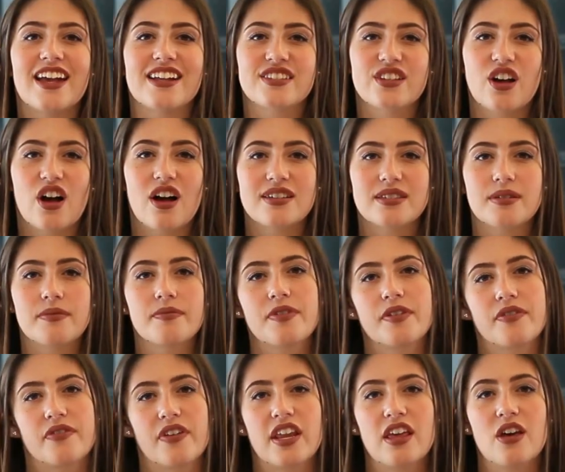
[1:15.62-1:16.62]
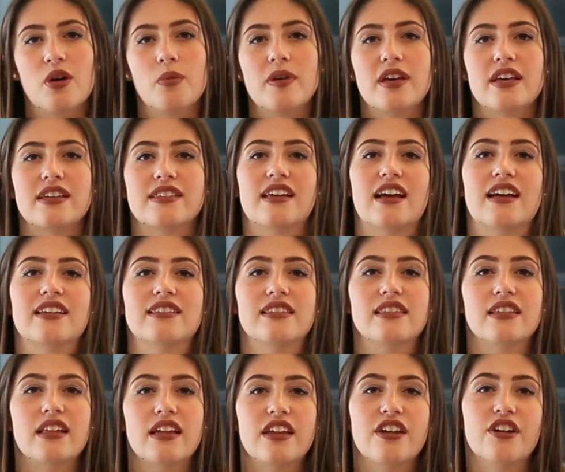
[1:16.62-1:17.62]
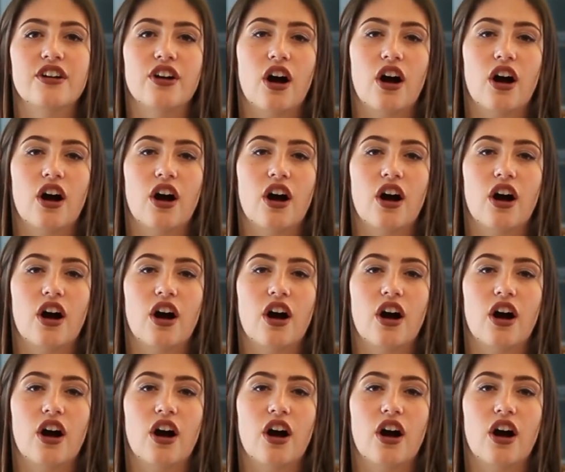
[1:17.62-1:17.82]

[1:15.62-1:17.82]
It's awesome for video because it has linear